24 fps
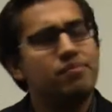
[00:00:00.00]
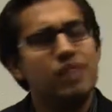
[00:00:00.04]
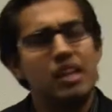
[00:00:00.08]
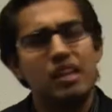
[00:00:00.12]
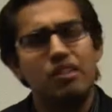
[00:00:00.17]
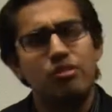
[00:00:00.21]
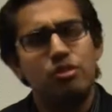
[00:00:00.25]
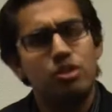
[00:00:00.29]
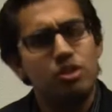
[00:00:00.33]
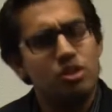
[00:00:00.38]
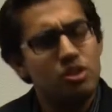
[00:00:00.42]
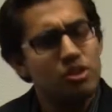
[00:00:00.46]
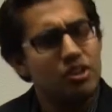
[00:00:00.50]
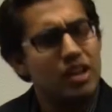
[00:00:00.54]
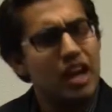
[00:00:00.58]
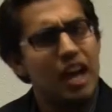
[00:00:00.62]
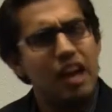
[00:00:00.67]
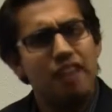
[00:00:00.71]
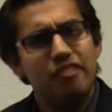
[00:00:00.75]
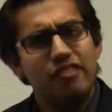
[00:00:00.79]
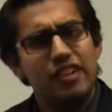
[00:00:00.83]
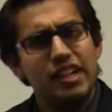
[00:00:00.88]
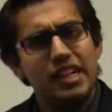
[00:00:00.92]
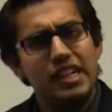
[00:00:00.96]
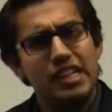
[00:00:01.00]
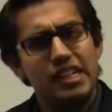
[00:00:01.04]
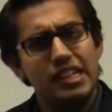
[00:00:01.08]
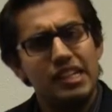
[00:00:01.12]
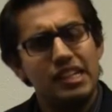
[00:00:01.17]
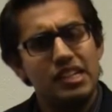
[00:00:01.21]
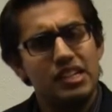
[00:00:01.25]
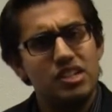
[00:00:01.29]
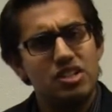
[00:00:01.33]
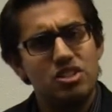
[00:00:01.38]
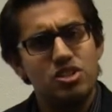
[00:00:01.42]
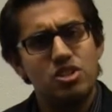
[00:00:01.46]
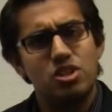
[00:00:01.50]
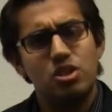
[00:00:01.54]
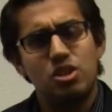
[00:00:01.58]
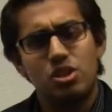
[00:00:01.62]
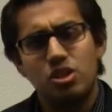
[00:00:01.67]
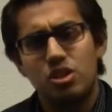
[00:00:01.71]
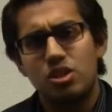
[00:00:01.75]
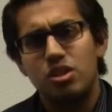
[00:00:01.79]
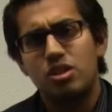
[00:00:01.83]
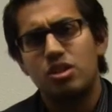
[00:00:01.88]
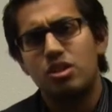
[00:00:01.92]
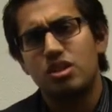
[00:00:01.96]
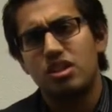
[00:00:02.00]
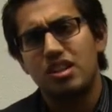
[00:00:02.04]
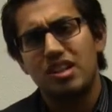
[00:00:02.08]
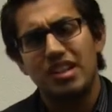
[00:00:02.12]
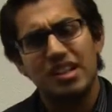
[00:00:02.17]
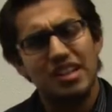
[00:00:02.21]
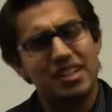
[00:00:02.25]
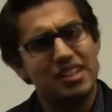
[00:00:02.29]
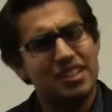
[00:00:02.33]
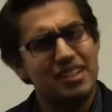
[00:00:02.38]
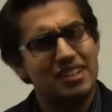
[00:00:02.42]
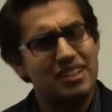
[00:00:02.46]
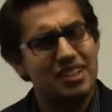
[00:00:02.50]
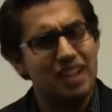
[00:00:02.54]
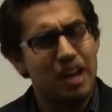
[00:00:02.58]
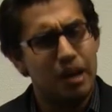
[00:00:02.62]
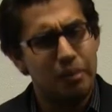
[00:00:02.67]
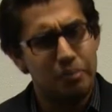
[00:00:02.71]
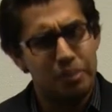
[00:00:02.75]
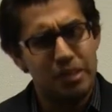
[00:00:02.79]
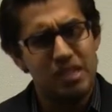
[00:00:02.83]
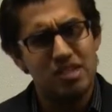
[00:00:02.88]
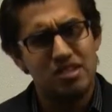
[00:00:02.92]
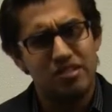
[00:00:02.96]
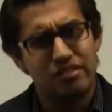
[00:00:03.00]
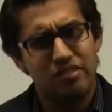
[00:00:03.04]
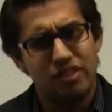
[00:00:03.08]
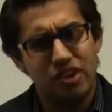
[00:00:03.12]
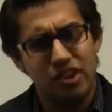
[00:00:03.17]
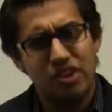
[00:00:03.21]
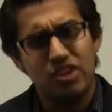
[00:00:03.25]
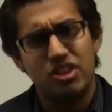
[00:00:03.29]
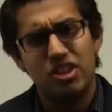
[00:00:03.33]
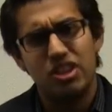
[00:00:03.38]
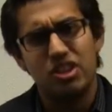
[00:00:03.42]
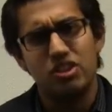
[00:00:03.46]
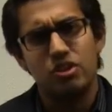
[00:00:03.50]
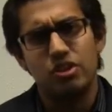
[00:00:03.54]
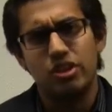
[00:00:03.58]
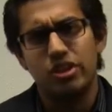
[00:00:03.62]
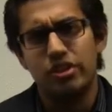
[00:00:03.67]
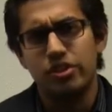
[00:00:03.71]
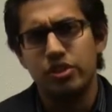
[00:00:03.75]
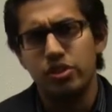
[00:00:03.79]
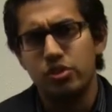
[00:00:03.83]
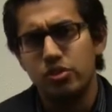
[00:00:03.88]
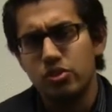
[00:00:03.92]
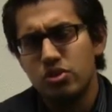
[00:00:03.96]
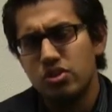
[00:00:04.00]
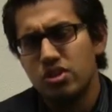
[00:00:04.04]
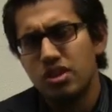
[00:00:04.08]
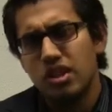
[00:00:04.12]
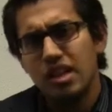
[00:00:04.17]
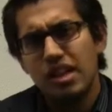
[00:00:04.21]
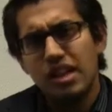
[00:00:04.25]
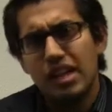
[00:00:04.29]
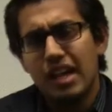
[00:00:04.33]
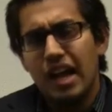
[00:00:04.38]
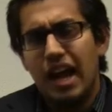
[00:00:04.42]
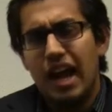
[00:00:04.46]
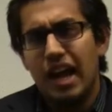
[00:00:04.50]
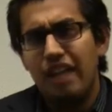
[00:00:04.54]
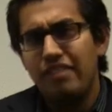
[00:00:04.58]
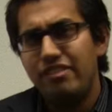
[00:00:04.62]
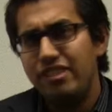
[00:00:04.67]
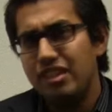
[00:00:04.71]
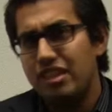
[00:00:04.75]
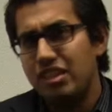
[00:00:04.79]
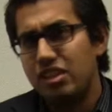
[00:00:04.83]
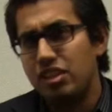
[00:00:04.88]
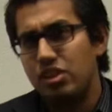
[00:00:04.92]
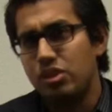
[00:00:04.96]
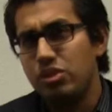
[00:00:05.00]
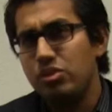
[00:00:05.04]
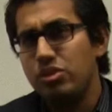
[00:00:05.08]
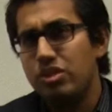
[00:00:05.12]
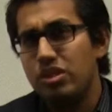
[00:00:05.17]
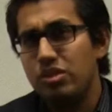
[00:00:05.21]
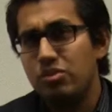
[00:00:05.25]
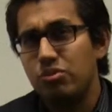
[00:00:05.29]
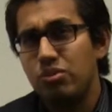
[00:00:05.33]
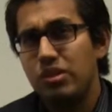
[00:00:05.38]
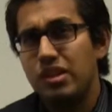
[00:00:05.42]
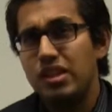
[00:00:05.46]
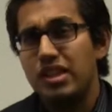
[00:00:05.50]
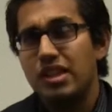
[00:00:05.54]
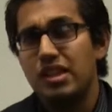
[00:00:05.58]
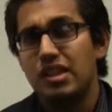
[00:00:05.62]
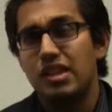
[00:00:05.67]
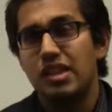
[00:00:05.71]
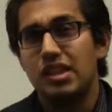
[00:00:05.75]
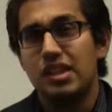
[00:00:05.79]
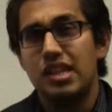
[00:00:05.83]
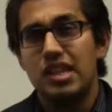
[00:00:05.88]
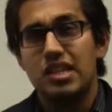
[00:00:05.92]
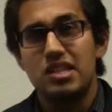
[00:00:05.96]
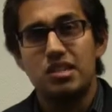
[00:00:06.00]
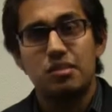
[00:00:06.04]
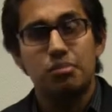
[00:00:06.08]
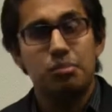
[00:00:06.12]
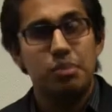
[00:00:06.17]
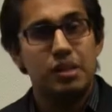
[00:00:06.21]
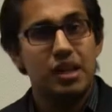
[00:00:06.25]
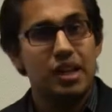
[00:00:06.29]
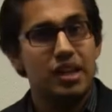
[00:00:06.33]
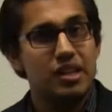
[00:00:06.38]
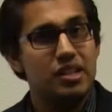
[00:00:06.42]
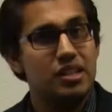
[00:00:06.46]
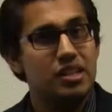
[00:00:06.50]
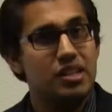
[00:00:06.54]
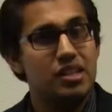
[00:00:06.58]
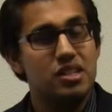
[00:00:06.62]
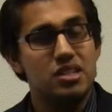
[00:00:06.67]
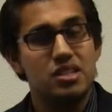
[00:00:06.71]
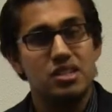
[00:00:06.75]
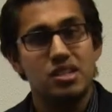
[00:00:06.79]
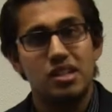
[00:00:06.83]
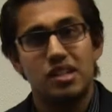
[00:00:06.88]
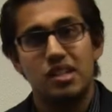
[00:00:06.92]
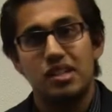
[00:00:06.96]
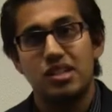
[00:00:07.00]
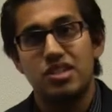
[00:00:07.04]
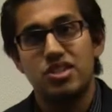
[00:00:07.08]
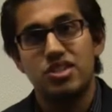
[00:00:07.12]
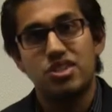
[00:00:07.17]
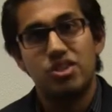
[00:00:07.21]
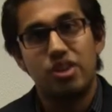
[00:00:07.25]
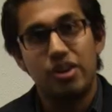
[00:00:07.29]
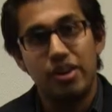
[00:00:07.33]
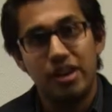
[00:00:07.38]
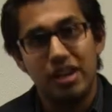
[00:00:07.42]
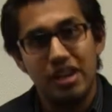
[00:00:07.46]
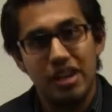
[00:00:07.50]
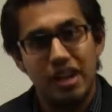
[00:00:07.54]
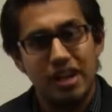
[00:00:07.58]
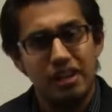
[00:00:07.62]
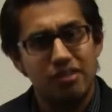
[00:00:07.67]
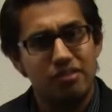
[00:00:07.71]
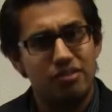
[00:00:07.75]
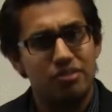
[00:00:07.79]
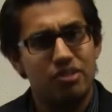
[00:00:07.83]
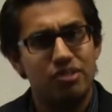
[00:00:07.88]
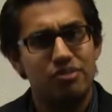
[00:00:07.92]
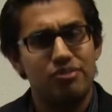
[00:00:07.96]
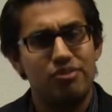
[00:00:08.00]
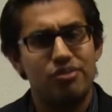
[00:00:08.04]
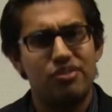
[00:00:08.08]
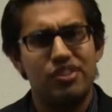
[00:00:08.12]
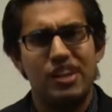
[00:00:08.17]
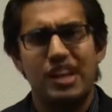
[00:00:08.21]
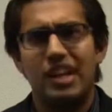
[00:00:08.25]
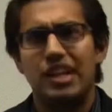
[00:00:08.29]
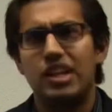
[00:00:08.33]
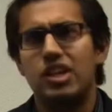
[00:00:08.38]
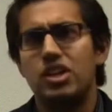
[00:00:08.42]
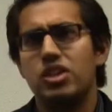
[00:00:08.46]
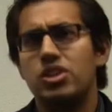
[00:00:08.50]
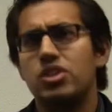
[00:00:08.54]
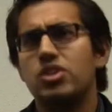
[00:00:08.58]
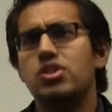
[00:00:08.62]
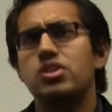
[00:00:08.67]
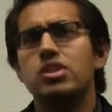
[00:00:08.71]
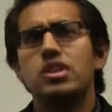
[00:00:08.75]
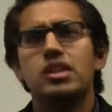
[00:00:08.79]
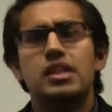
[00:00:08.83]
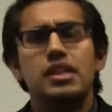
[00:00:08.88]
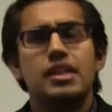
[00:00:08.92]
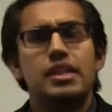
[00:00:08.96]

If you don't have ideas or a piece of art that you could use, I've included one in the lesson plan. It's Starry Night from Van Gogh.